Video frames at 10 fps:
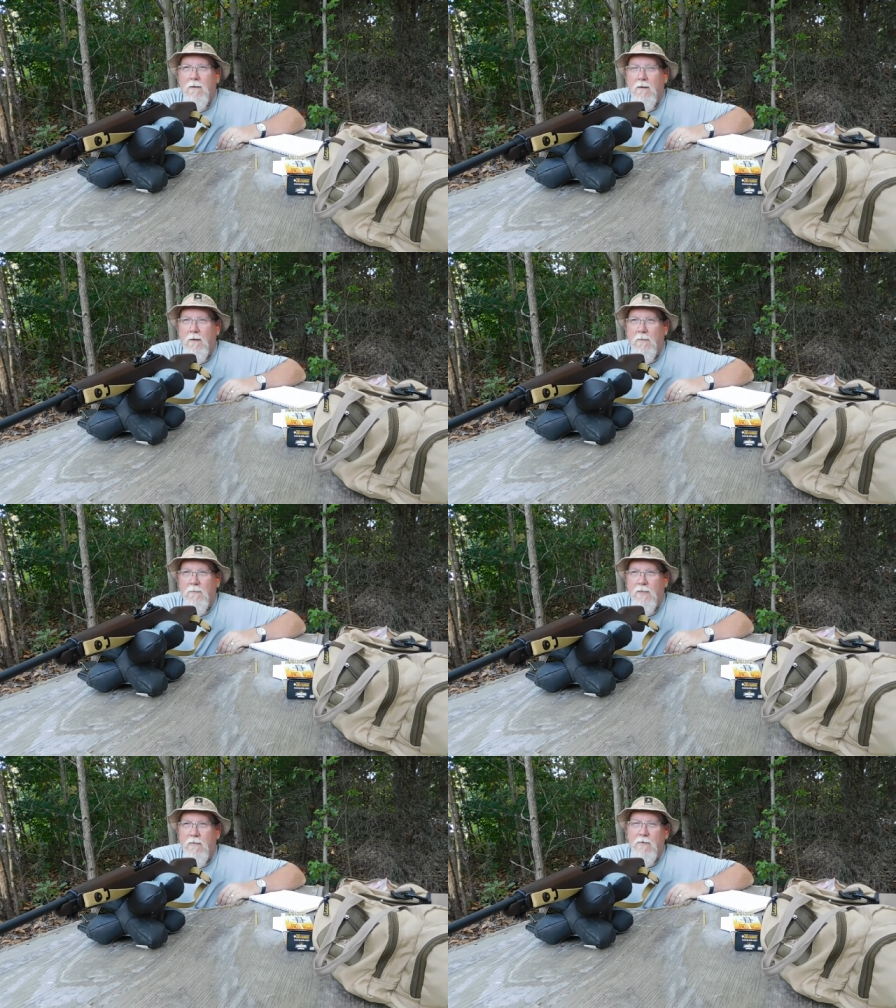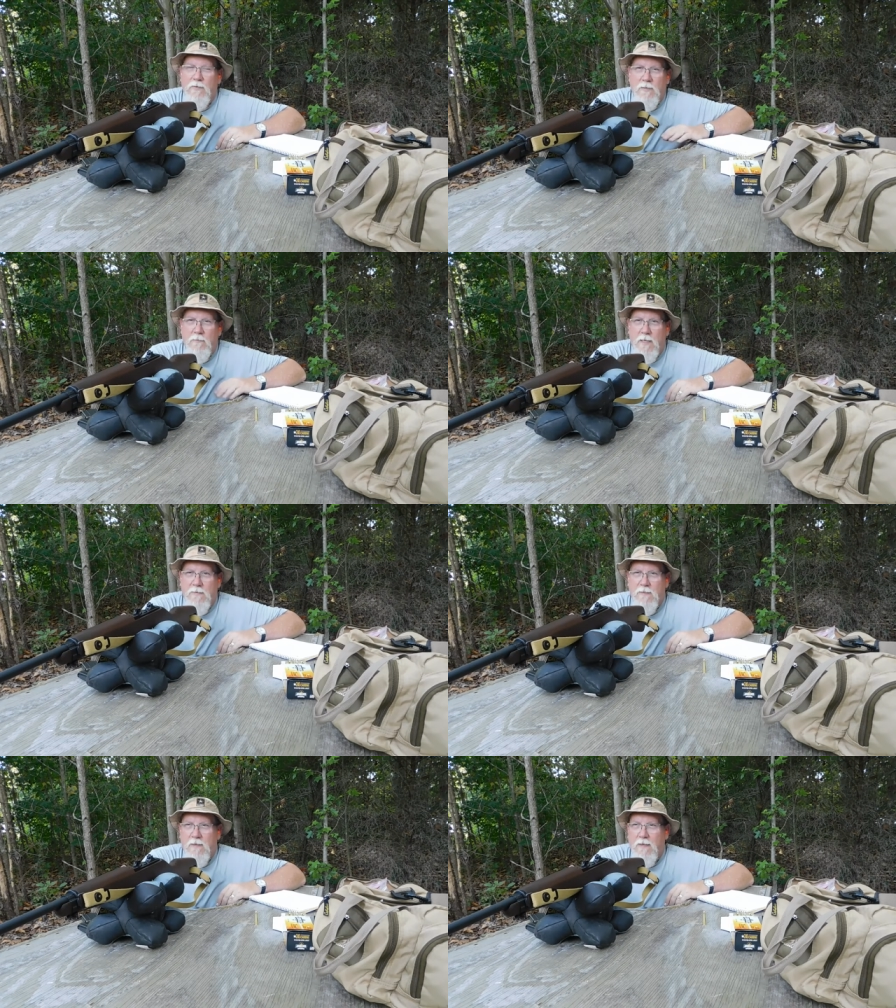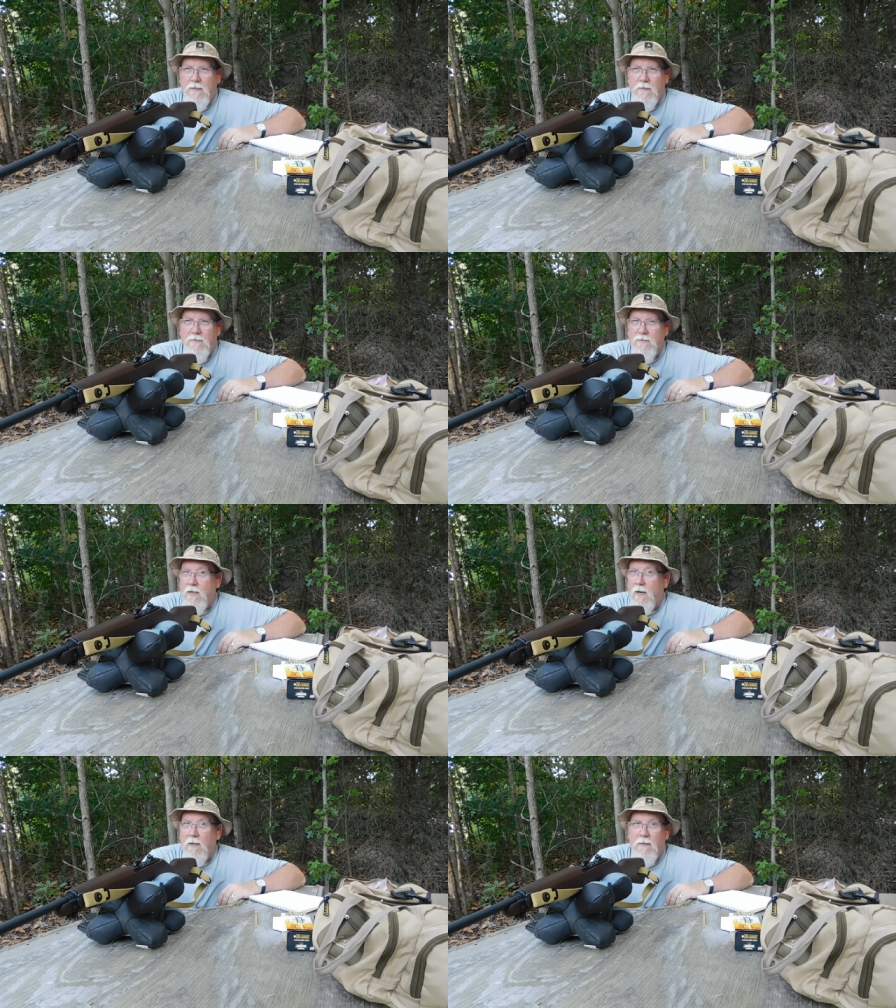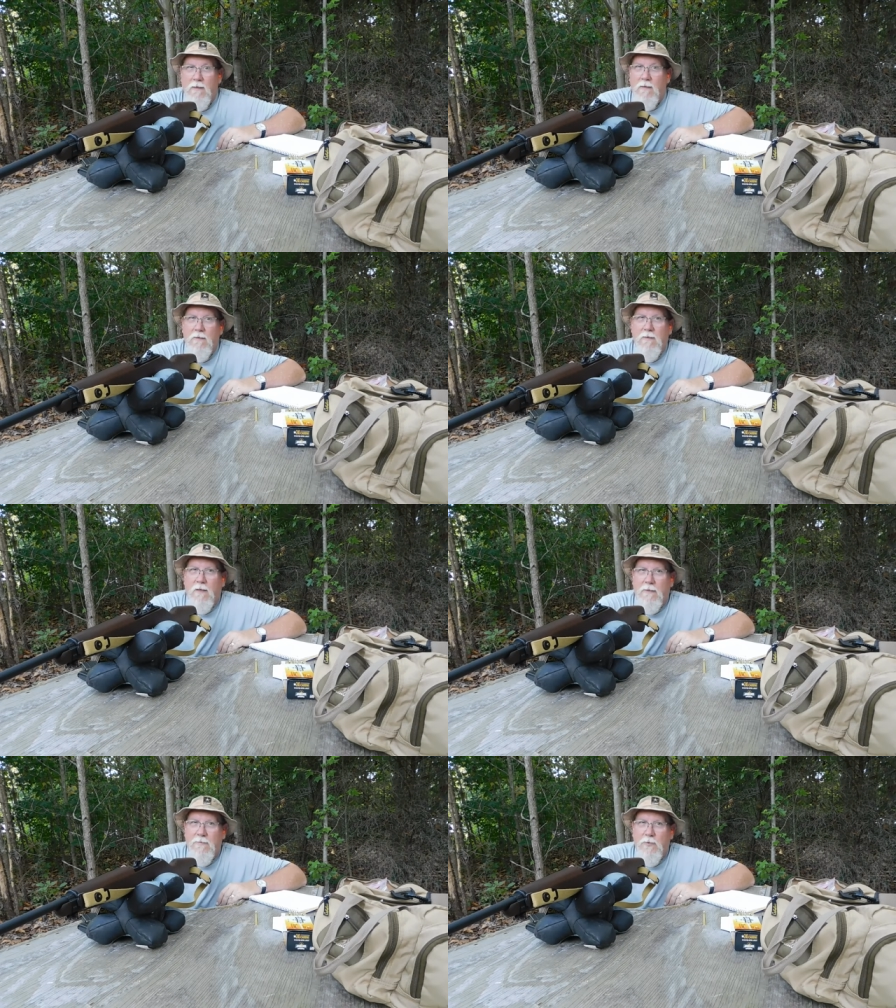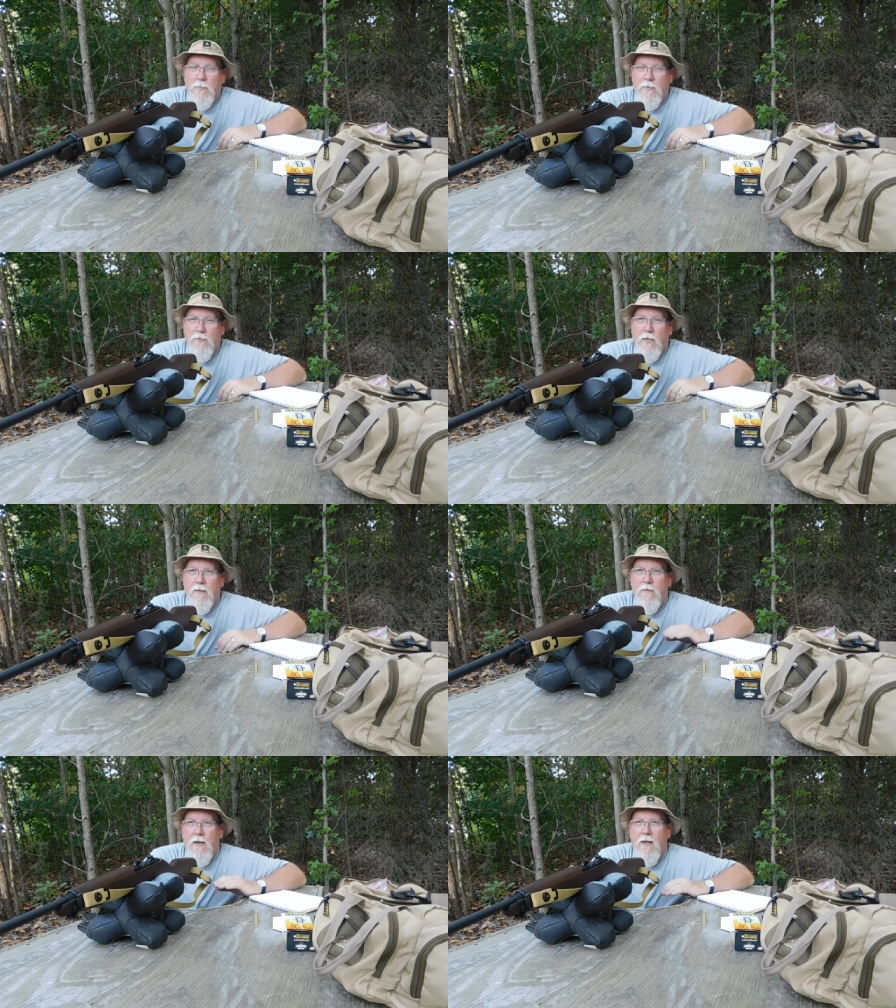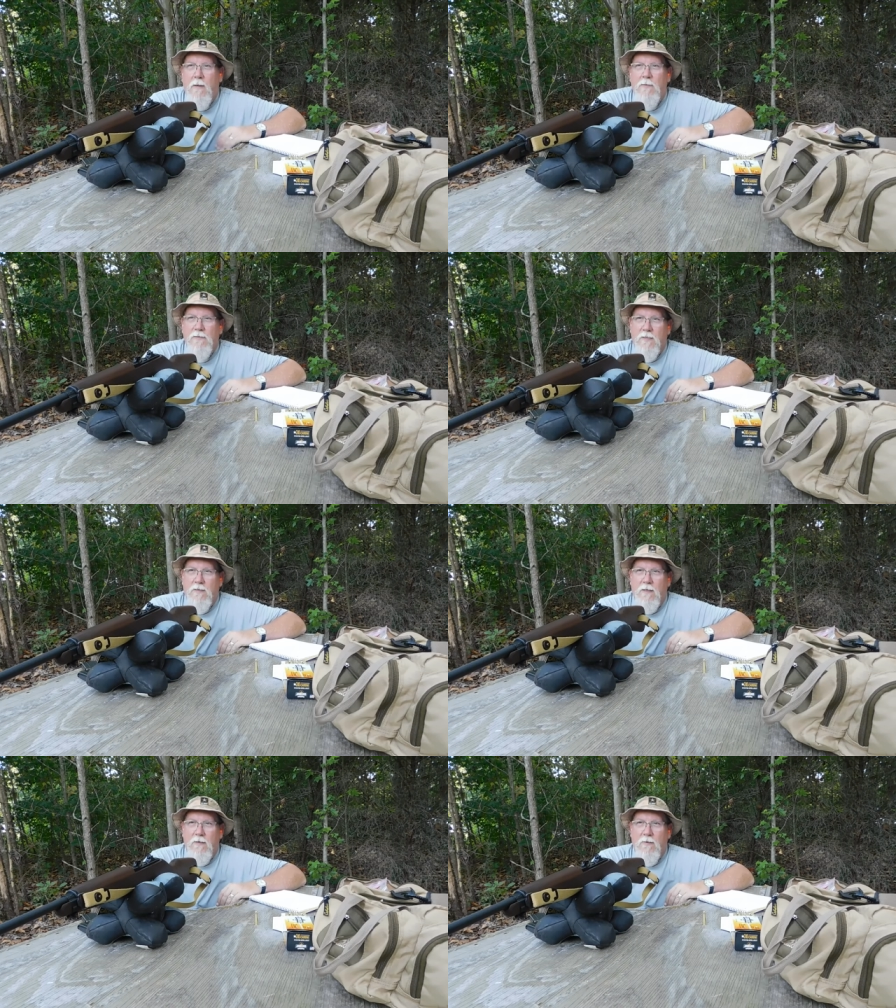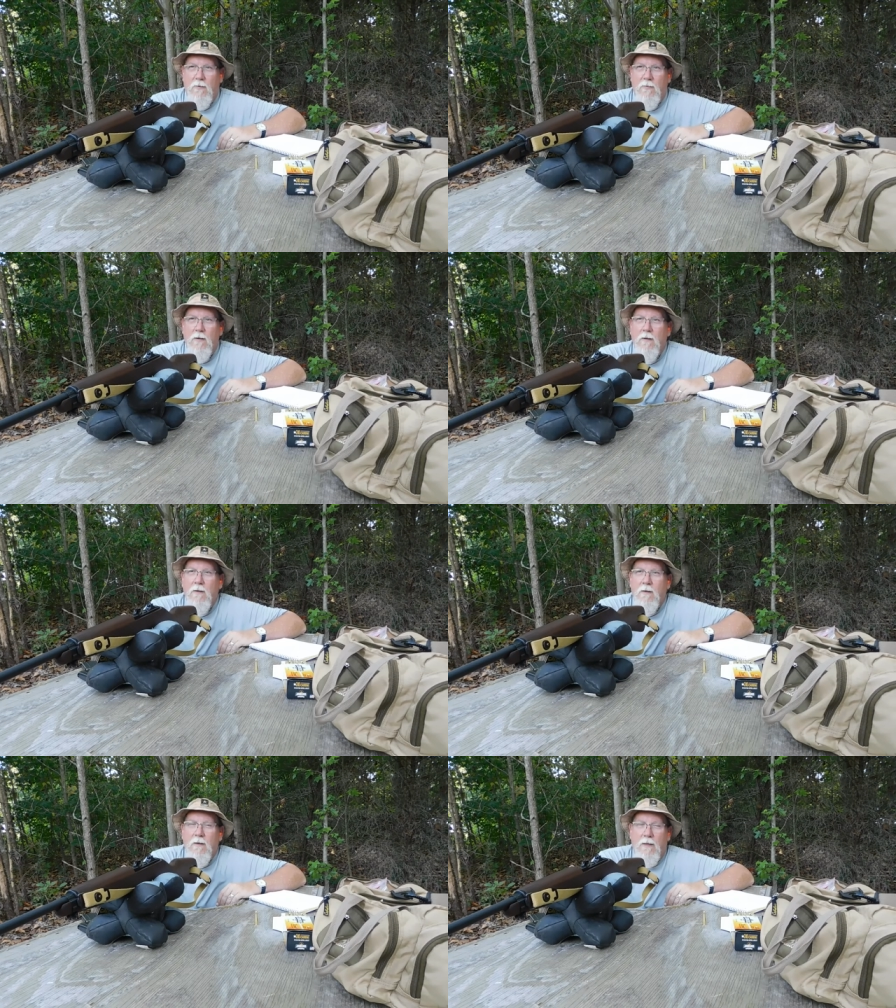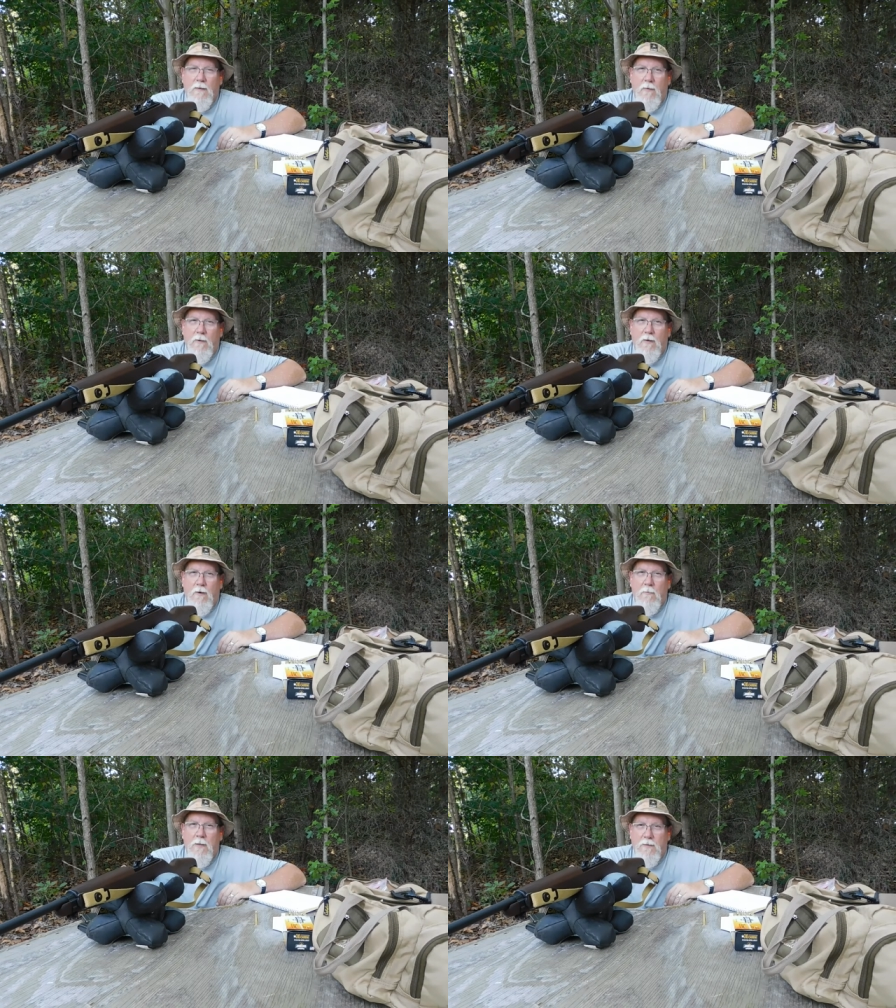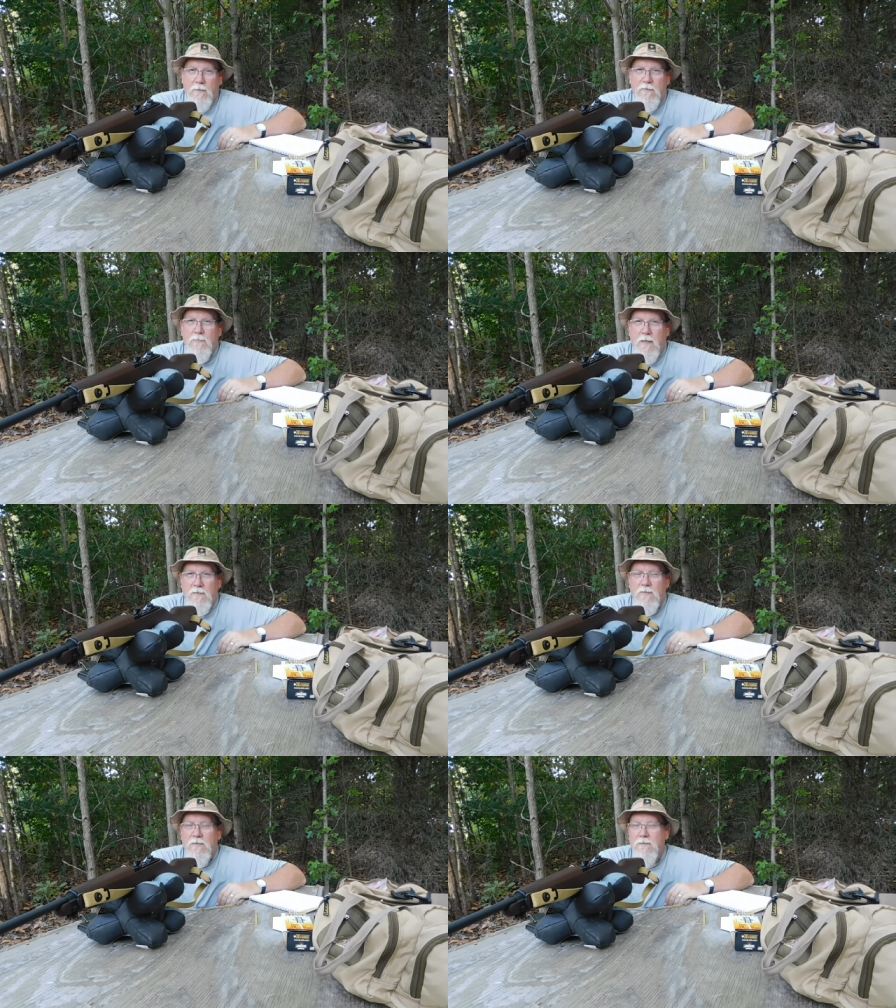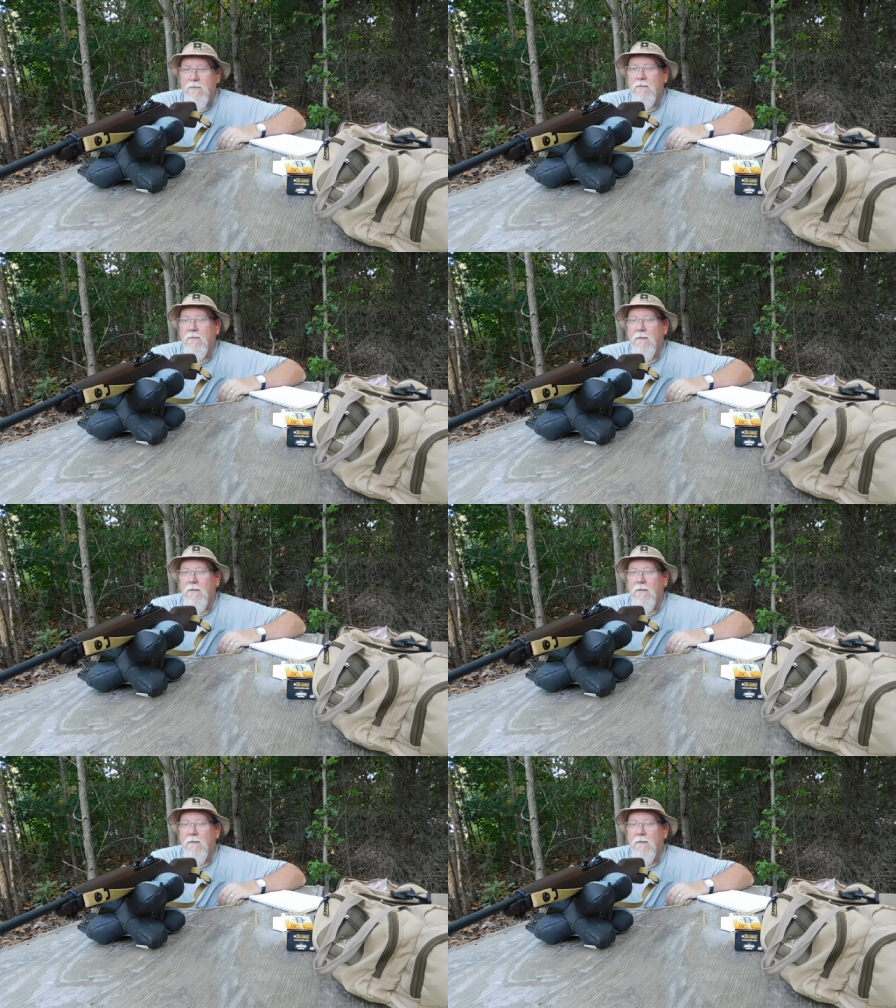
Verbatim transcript: Um, giving you some basic ideas. Nothing like super training. That happens at Glynco in that regard, but it was basics.